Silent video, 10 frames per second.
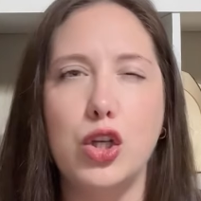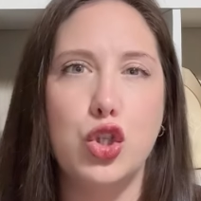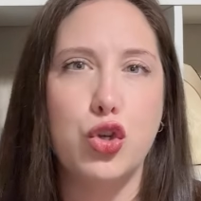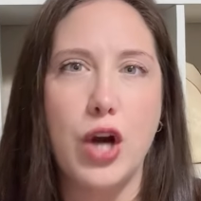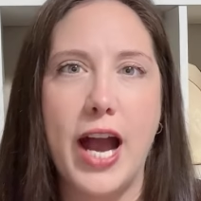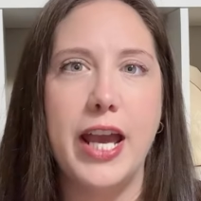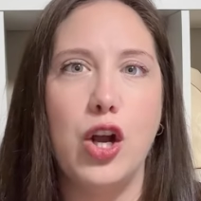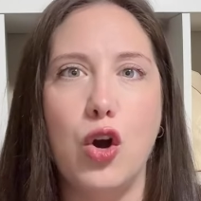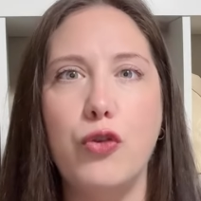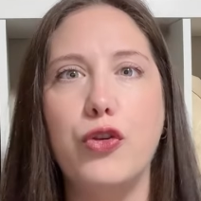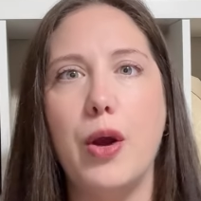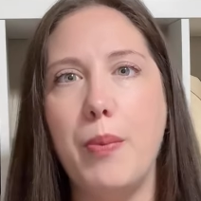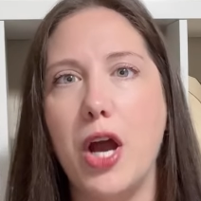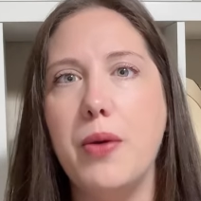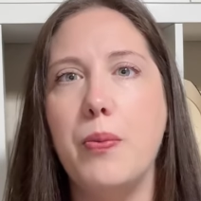try and go for a
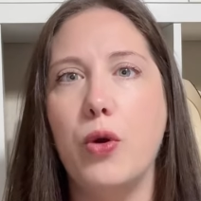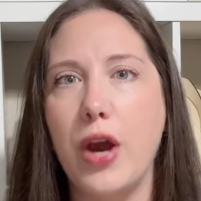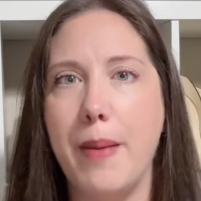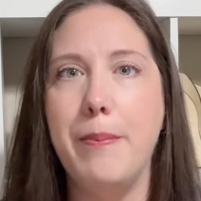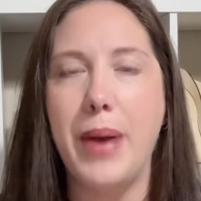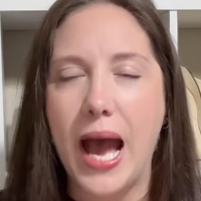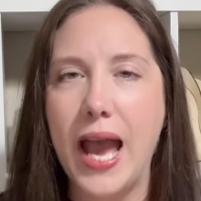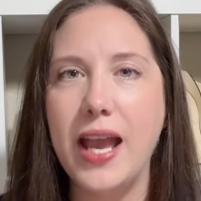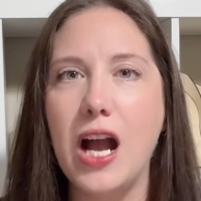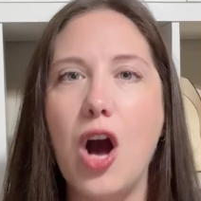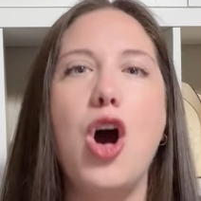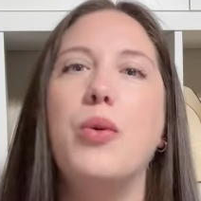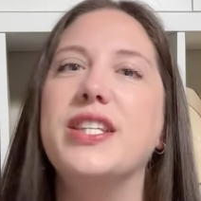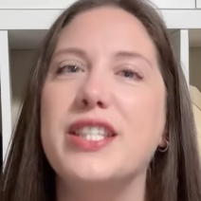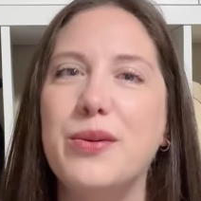monogram bag, I'll
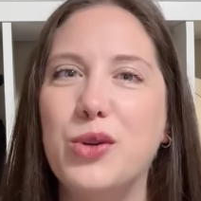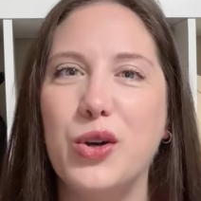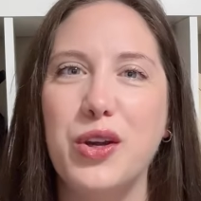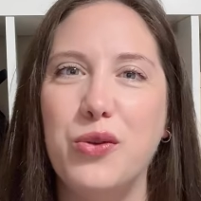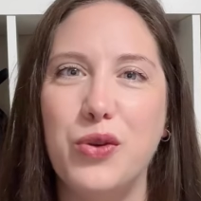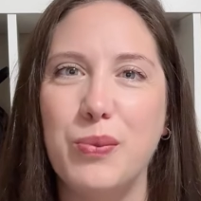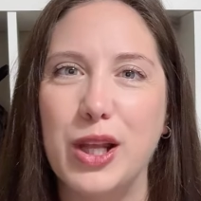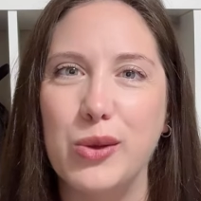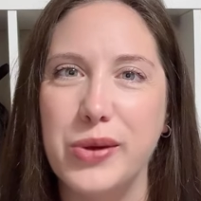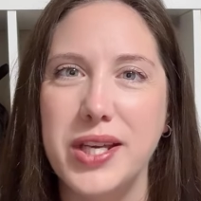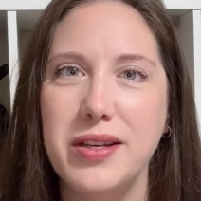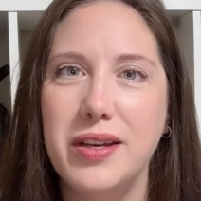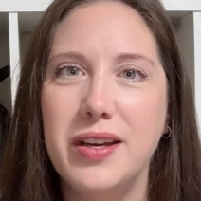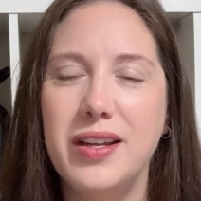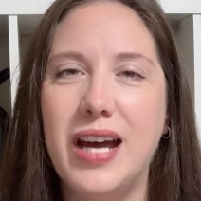always end up going for my Louis.
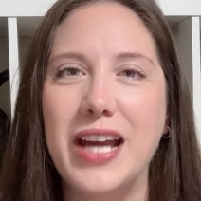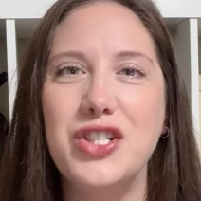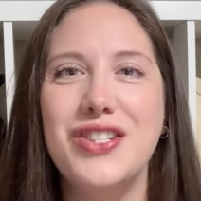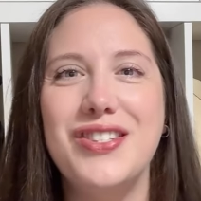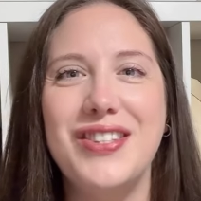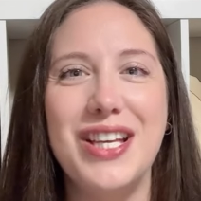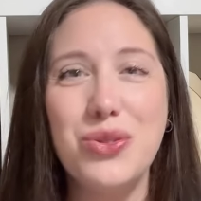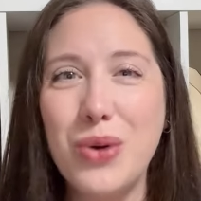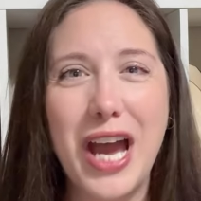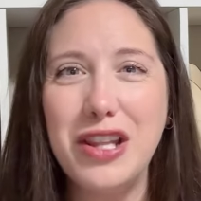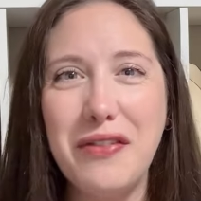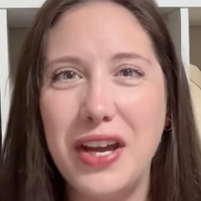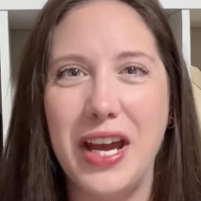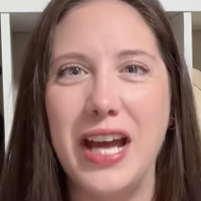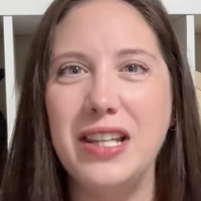I just that's I love
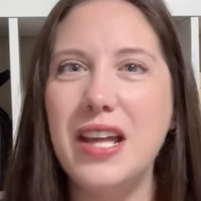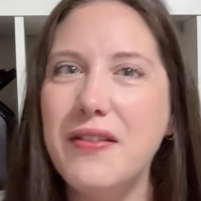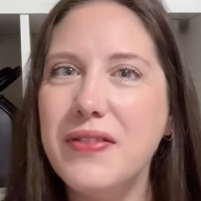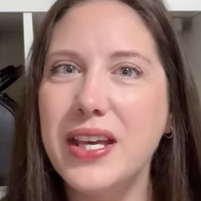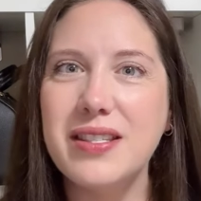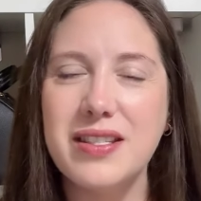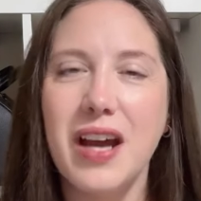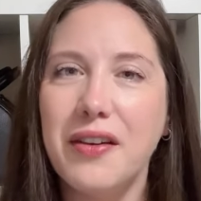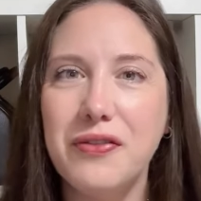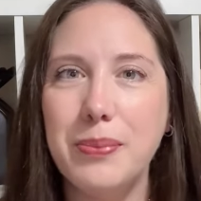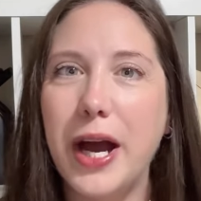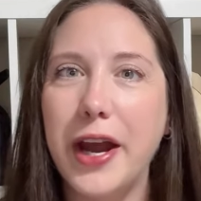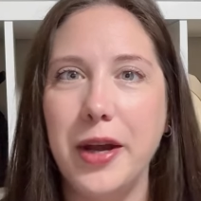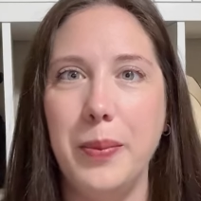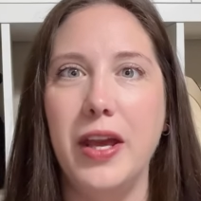it. I love this stuff
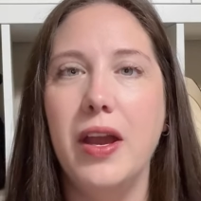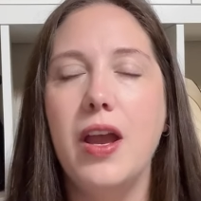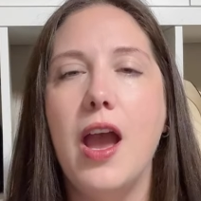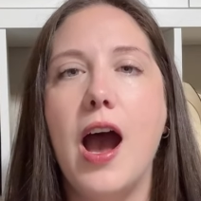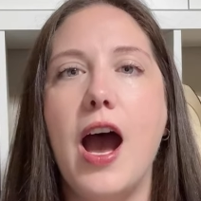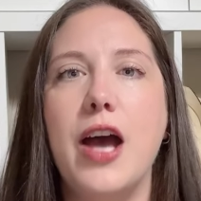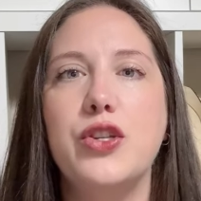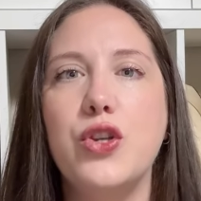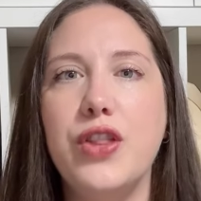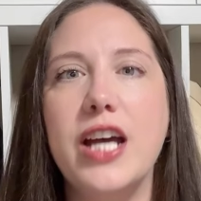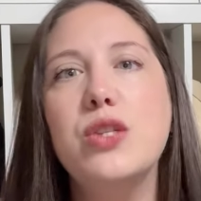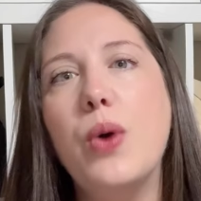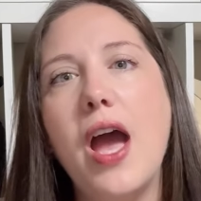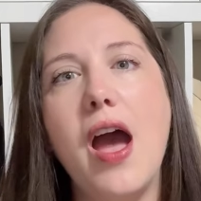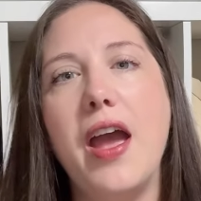behind me. Uh, so that's
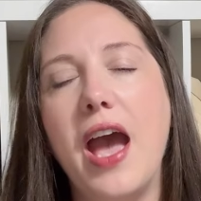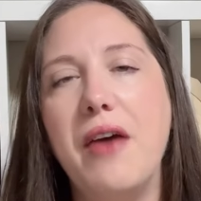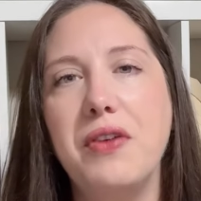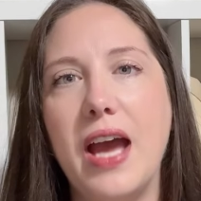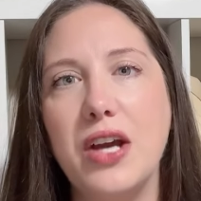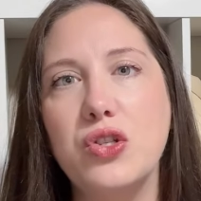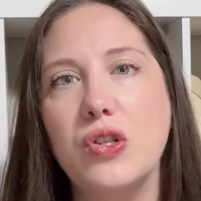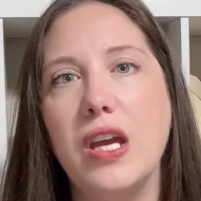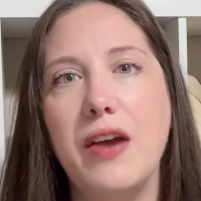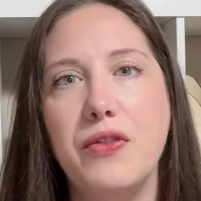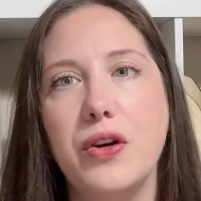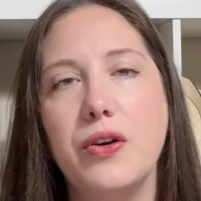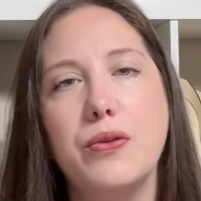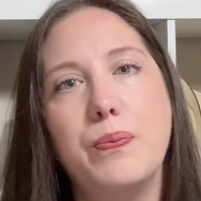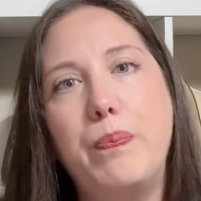why I haven't actually
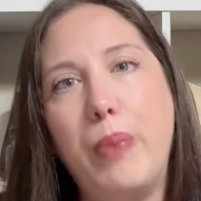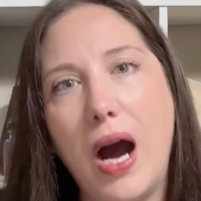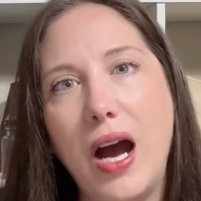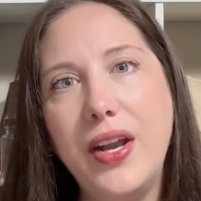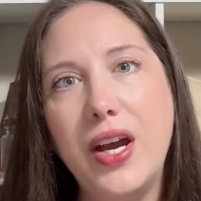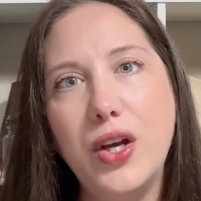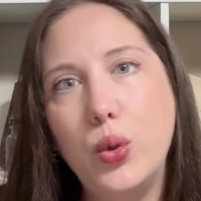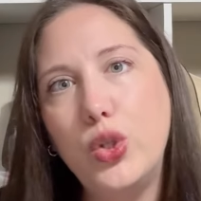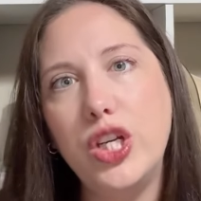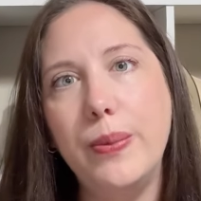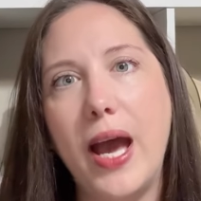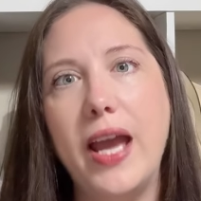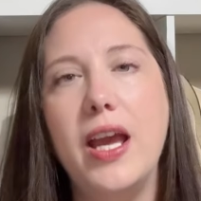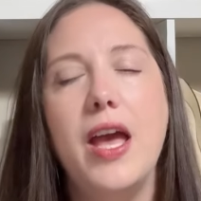ever bought a Gucci bag.